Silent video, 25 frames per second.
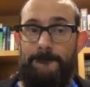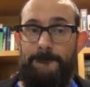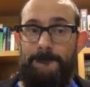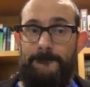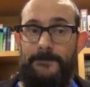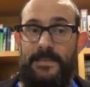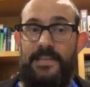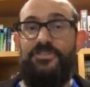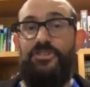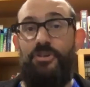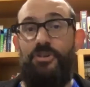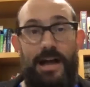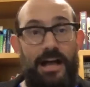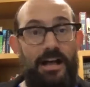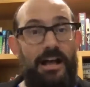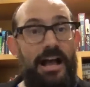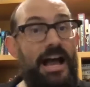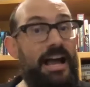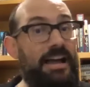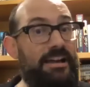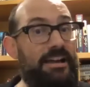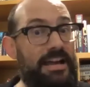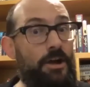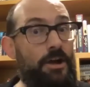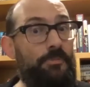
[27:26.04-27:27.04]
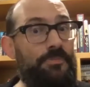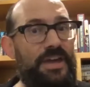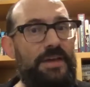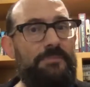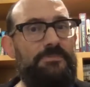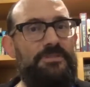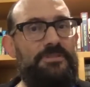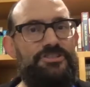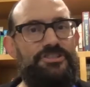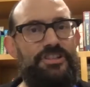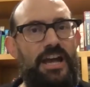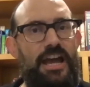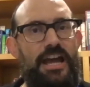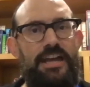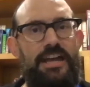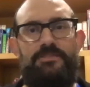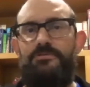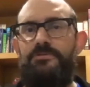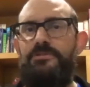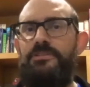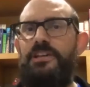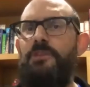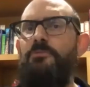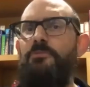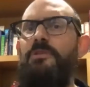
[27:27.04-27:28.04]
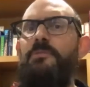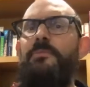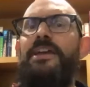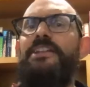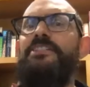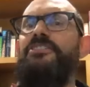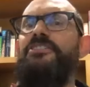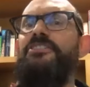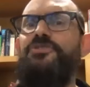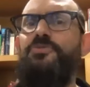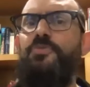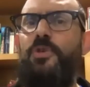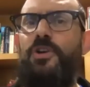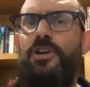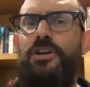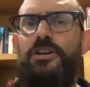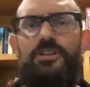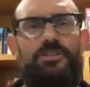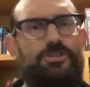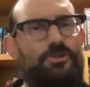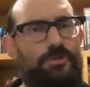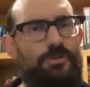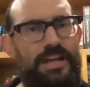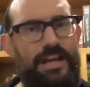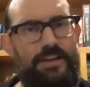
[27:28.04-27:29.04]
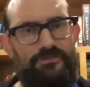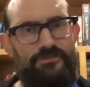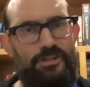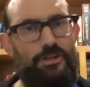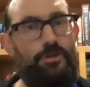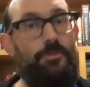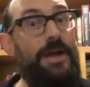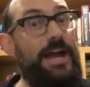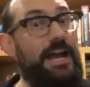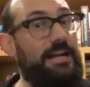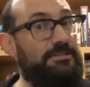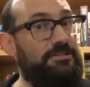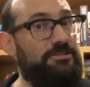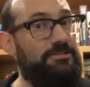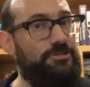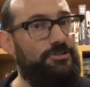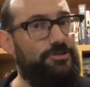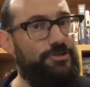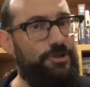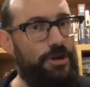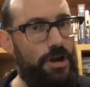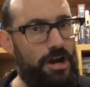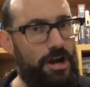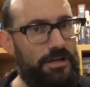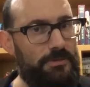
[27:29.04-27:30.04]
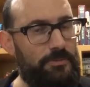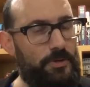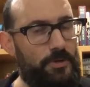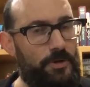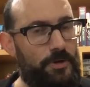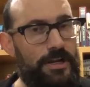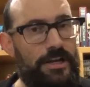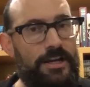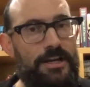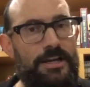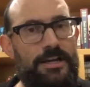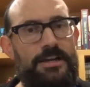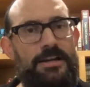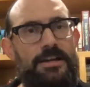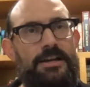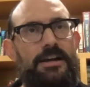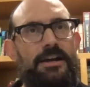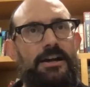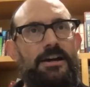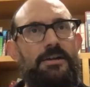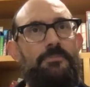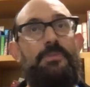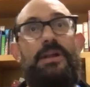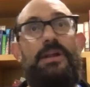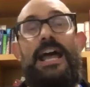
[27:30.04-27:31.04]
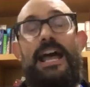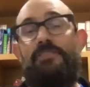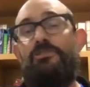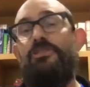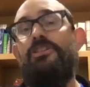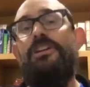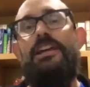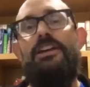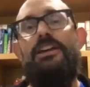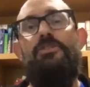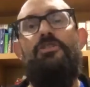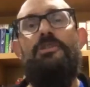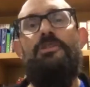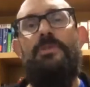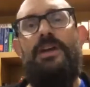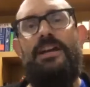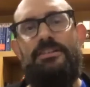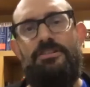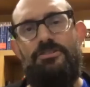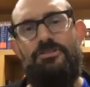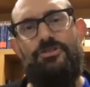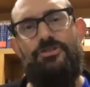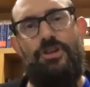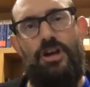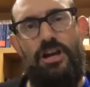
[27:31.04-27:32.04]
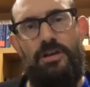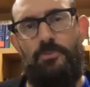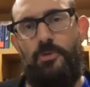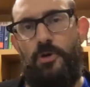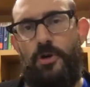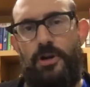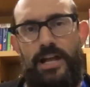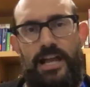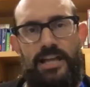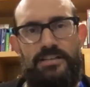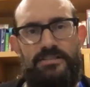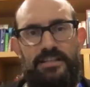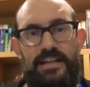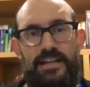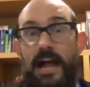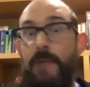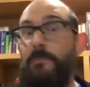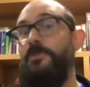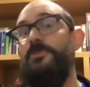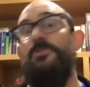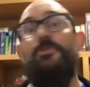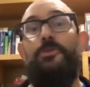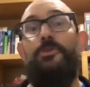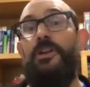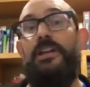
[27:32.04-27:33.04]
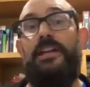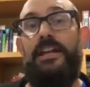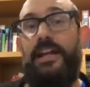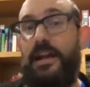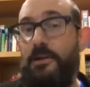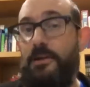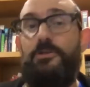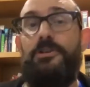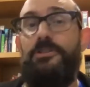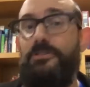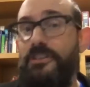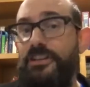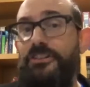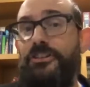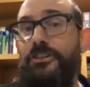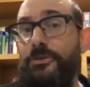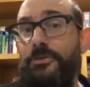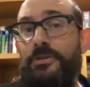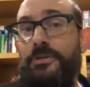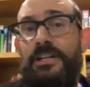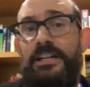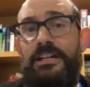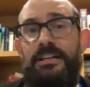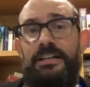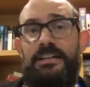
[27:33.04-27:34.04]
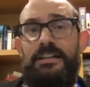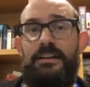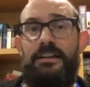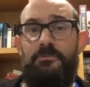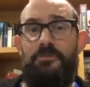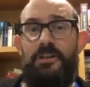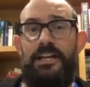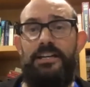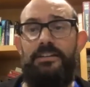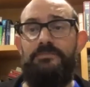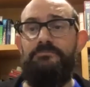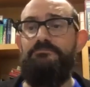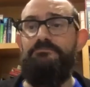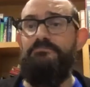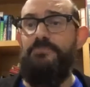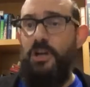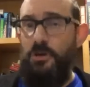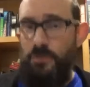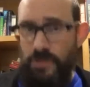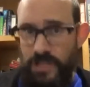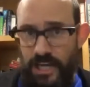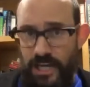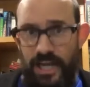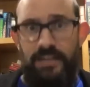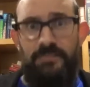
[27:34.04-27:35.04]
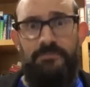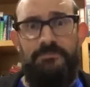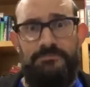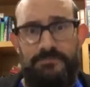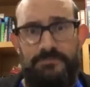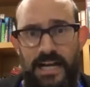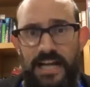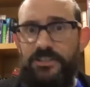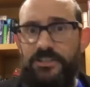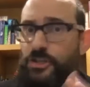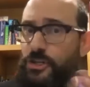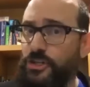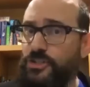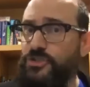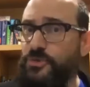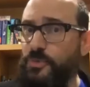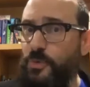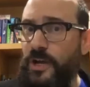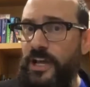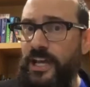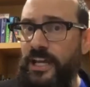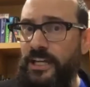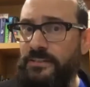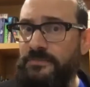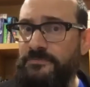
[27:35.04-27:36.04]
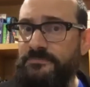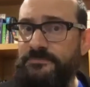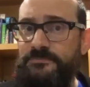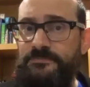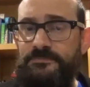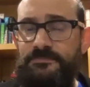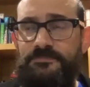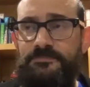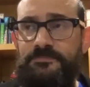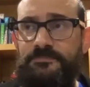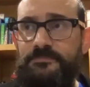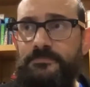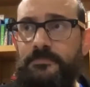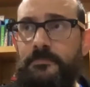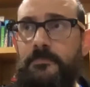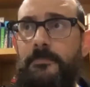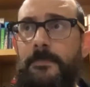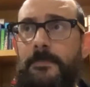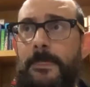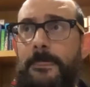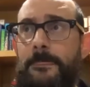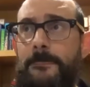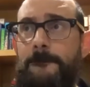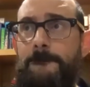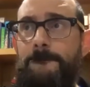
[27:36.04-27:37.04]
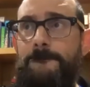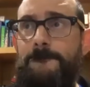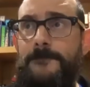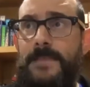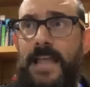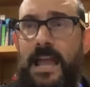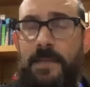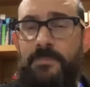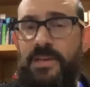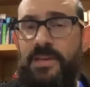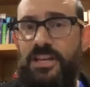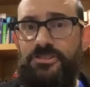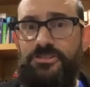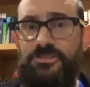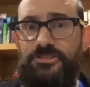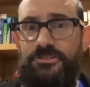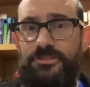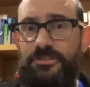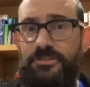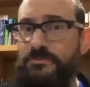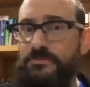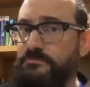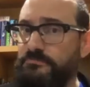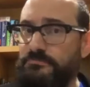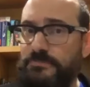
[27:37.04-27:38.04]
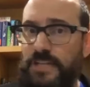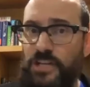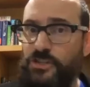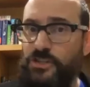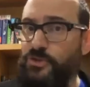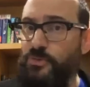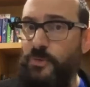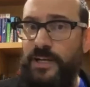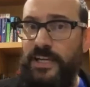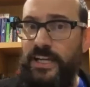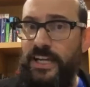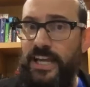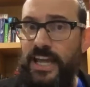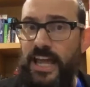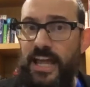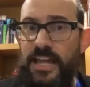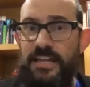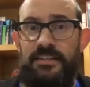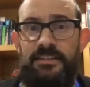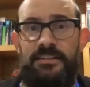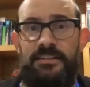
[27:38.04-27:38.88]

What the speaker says: So I help them decide, can we make this work or do we have to go back to the drawing board? But I look at going back to the drawing board as an opportunity. I really do. I'm like, okay, I took a swing. I missed. I'll swing again.